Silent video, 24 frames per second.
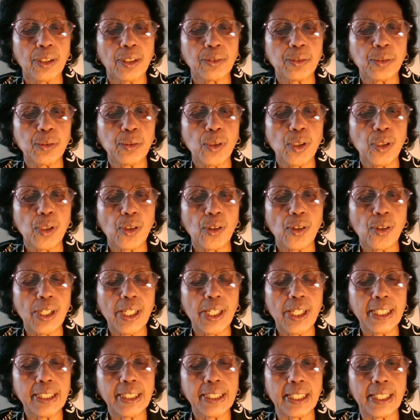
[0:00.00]
sooner or
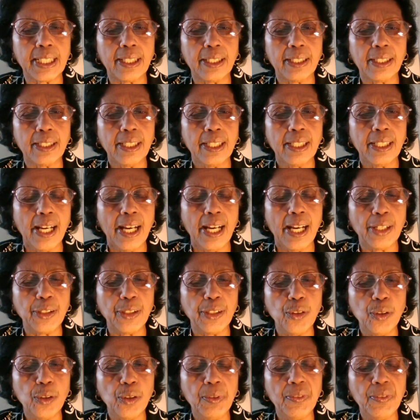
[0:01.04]
later, and
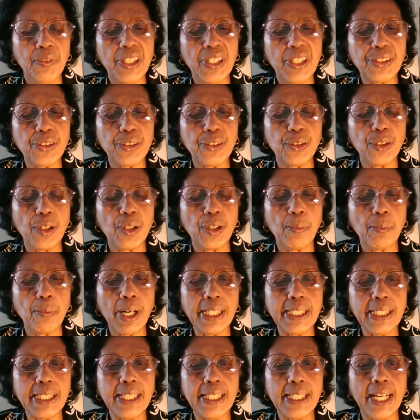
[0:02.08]
you will be wasting your
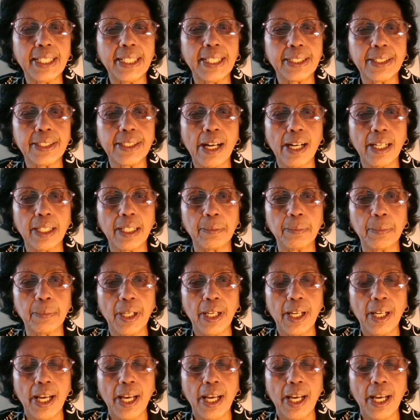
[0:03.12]
money and time.